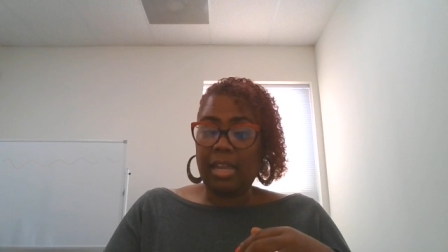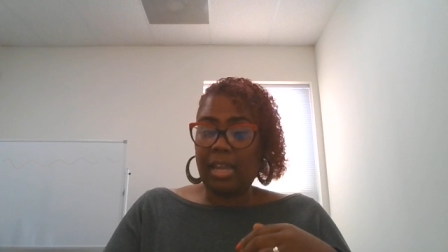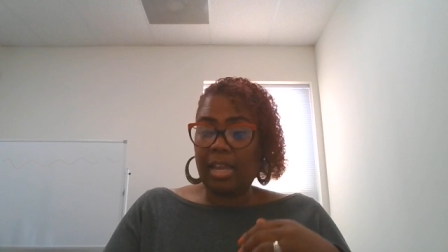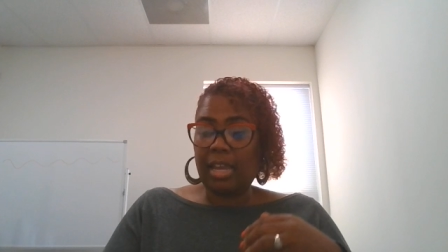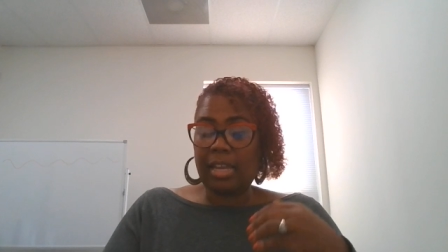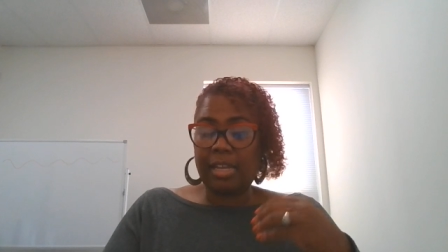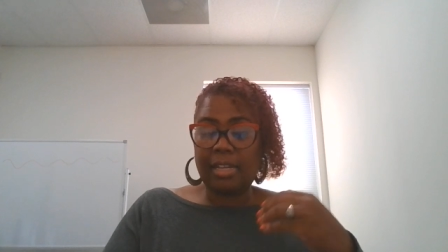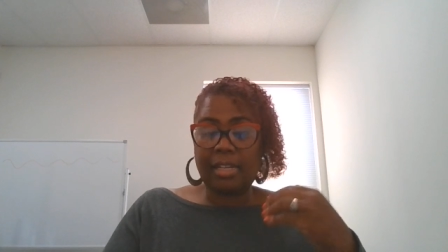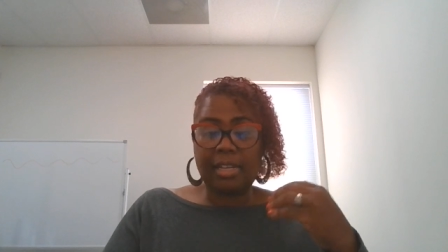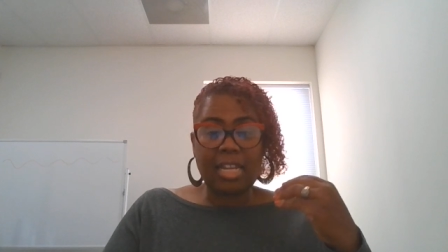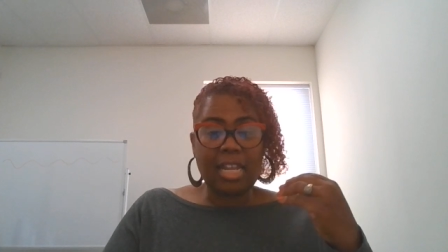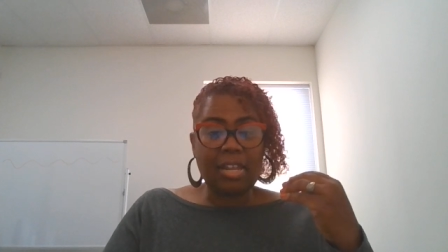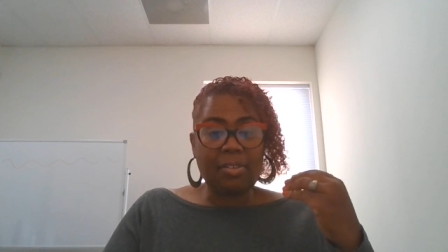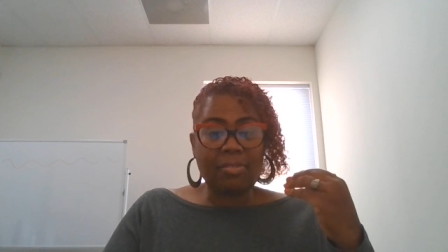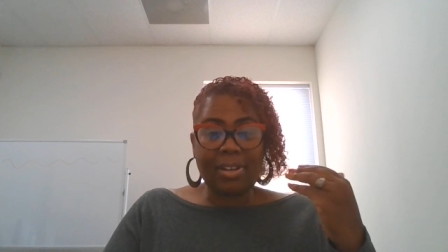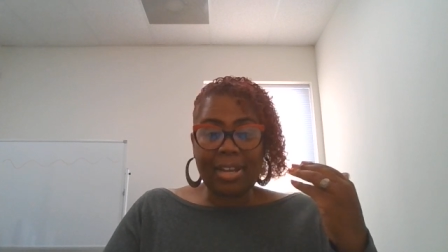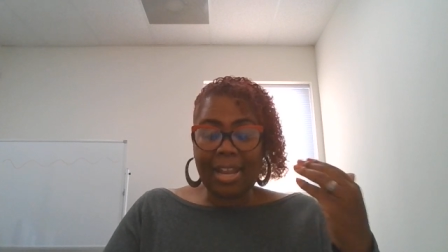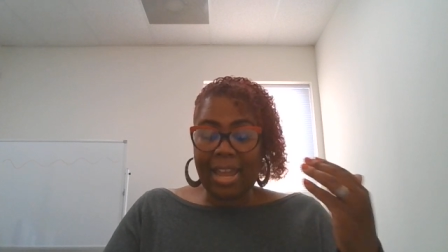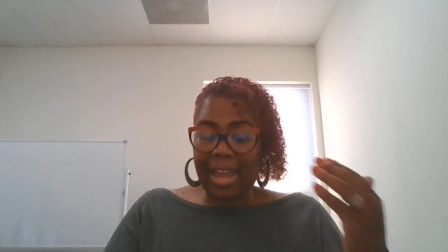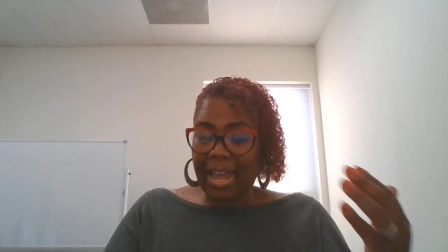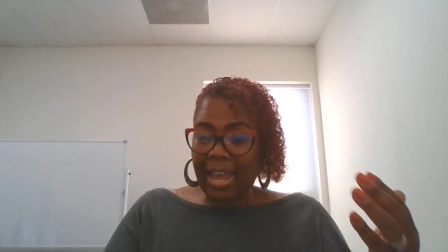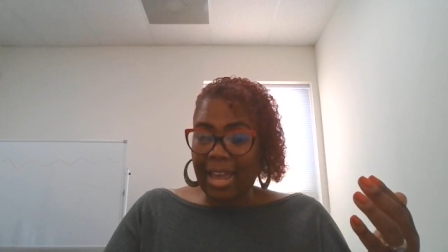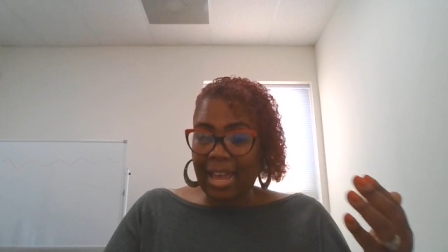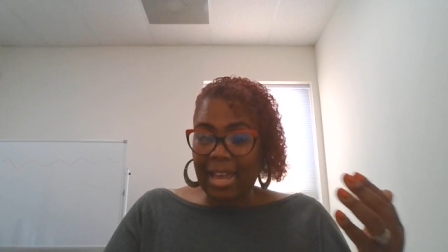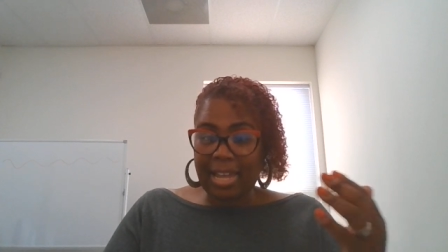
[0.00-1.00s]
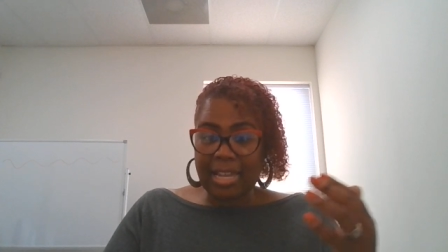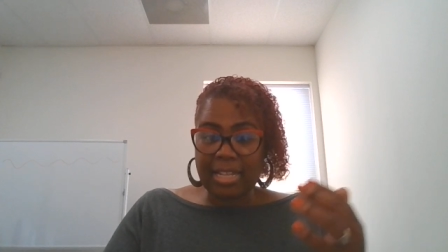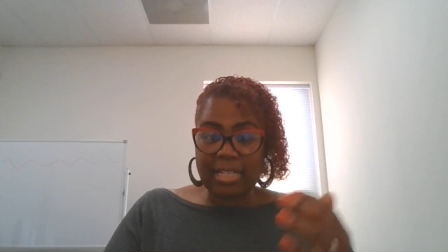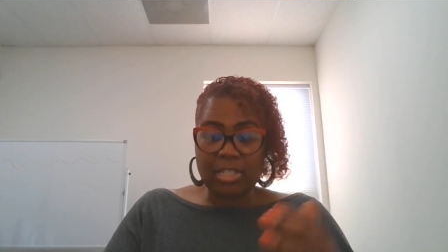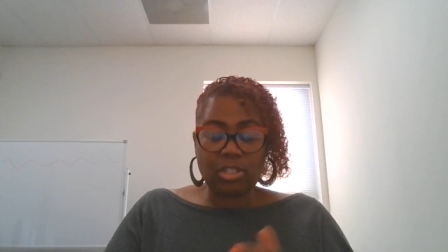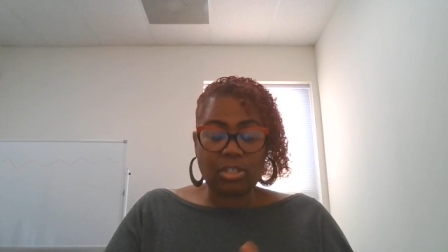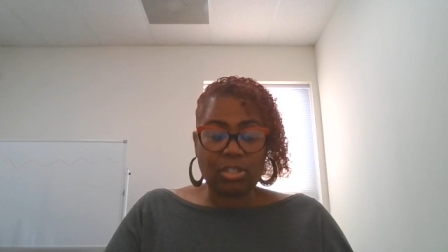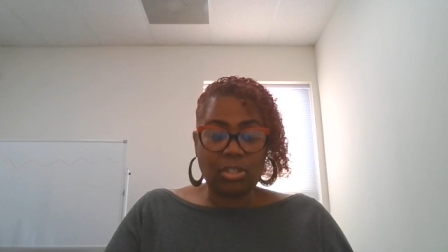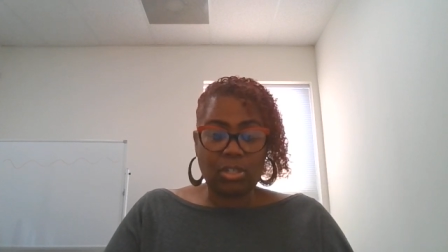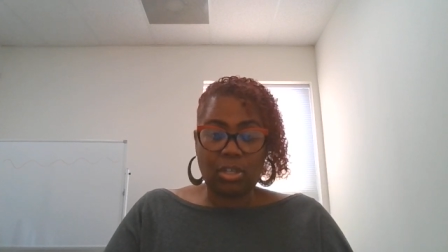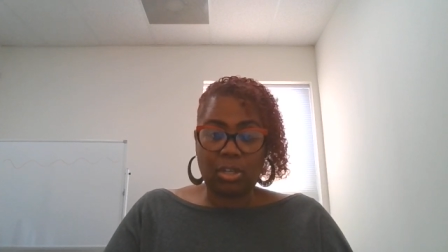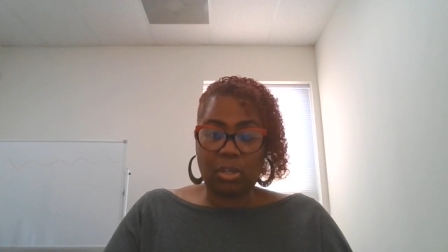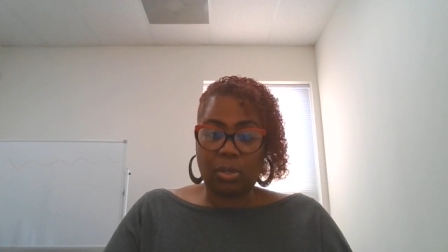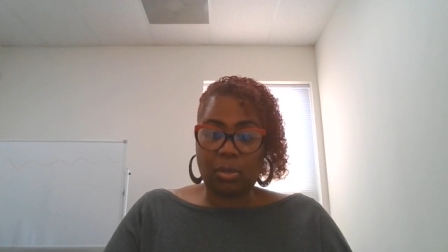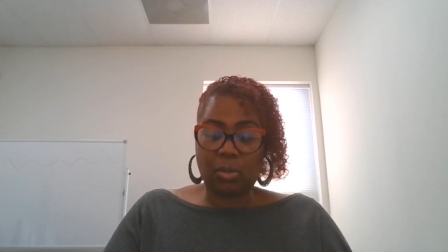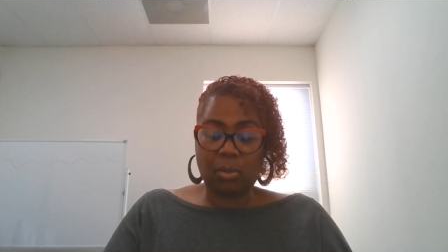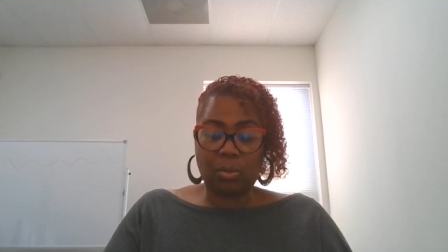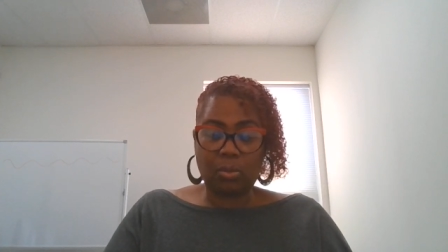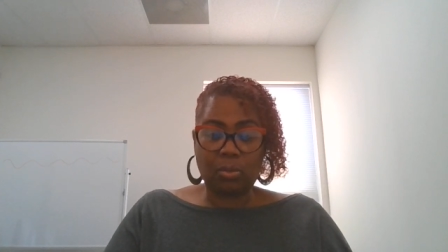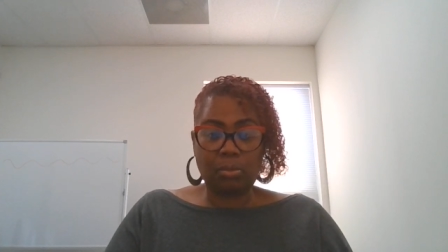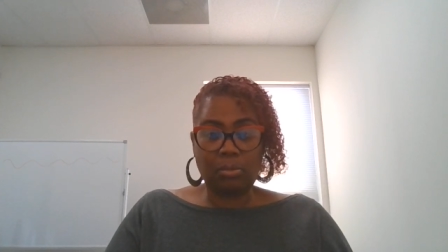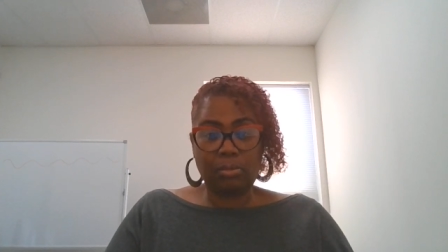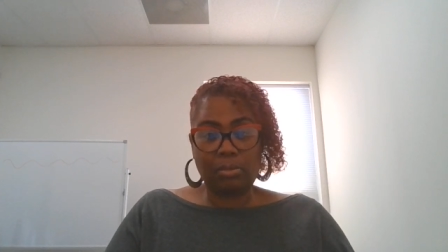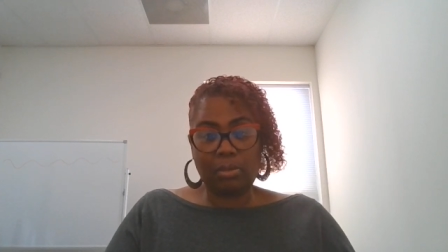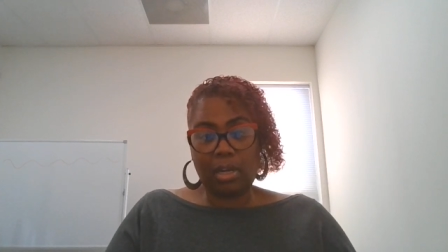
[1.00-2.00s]
and even ask,
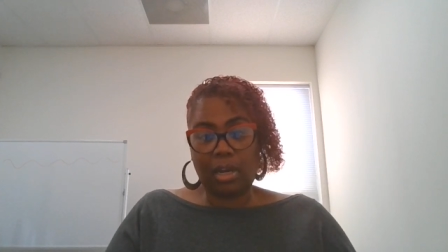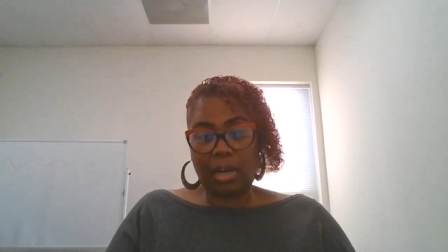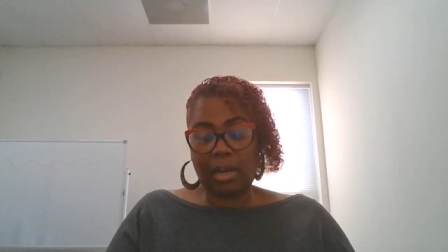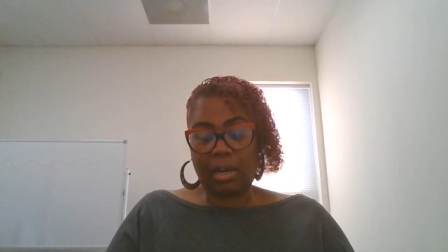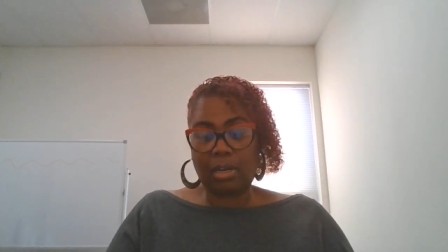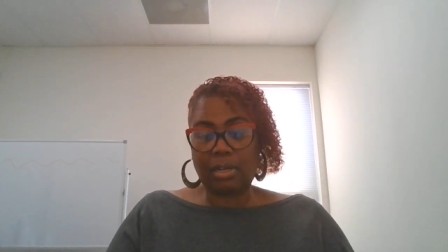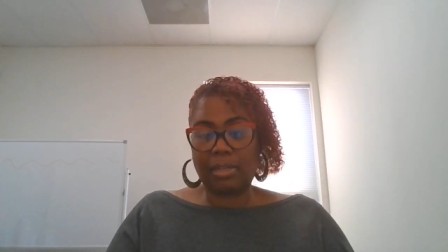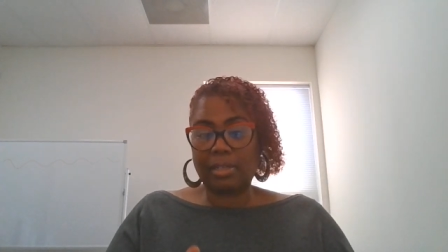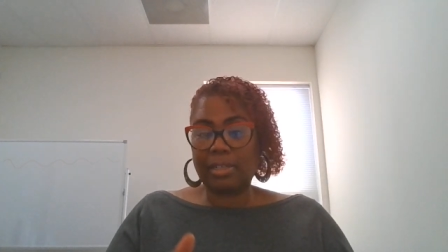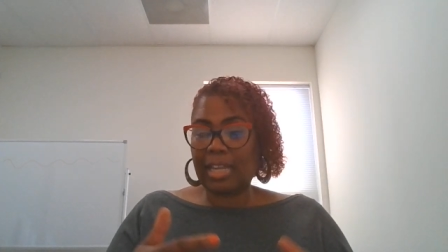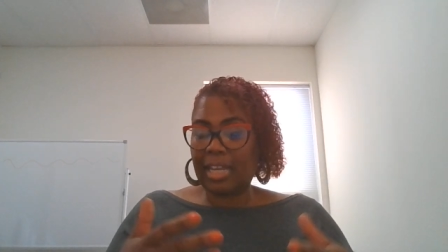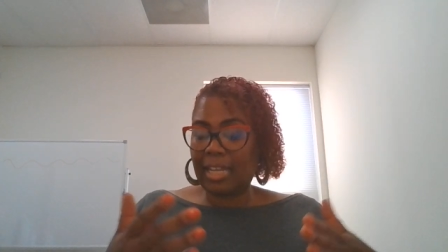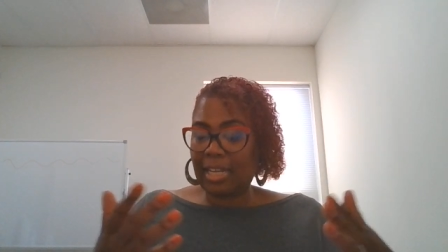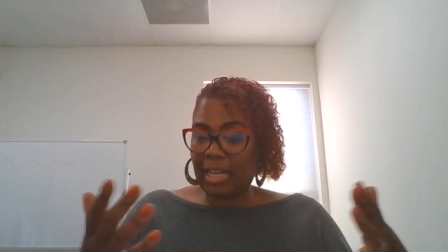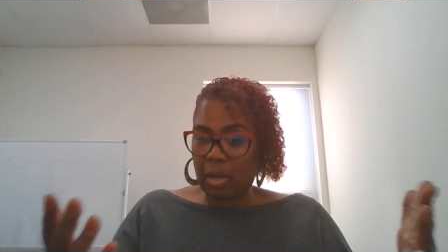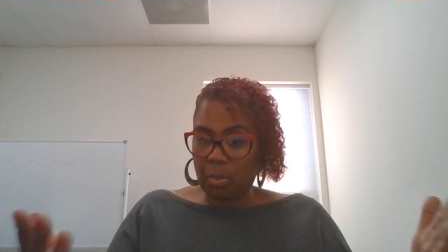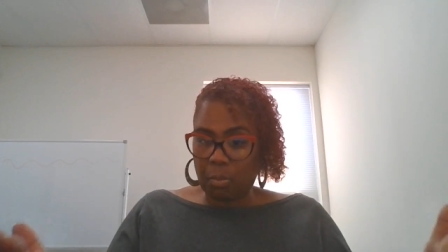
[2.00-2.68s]
can